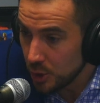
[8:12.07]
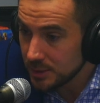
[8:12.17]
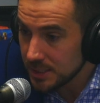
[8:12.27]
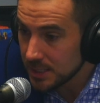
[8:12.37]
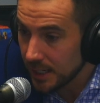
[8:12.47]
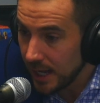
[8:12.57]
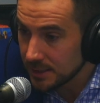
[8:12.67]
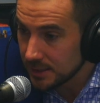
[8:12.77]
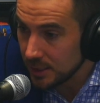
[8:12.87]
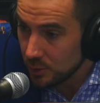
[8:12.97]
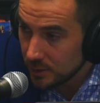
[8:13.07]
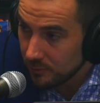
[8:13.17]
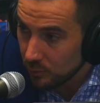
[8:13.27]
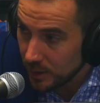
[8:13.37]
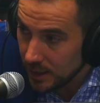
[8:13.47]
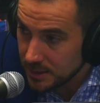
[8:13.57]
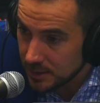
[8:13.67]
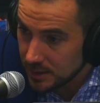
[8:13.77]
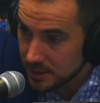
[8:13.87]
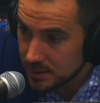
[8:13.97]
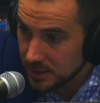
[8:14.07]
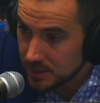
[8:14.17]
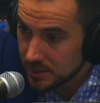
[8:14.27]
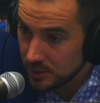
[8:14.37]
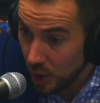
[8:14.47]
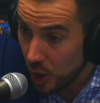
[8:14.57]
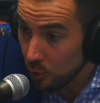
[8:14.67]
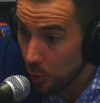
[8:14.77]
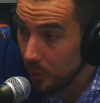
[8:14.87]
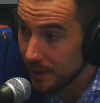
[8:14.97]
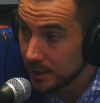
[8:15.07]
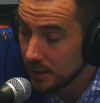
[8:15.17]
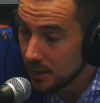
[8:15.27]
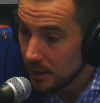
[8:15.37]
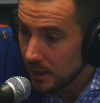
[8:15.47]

You're so disconnected that you don't even realize that this young woman,